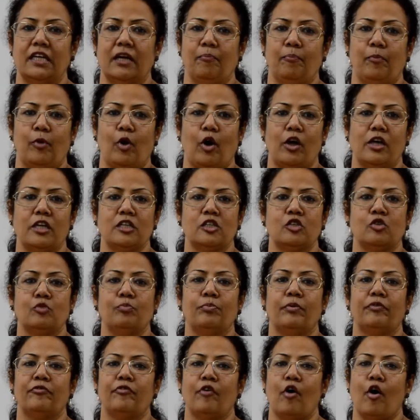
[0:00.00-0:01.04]
employees to
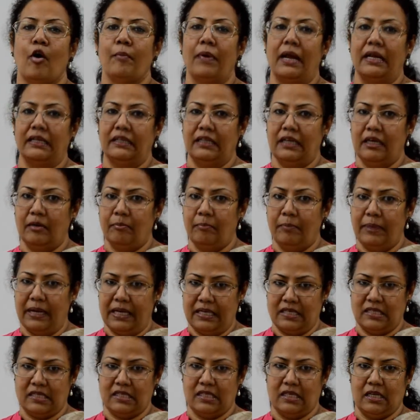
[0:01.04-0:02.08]
perform at their
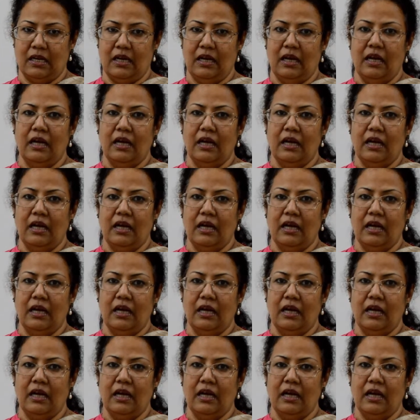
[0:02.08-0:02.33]
best.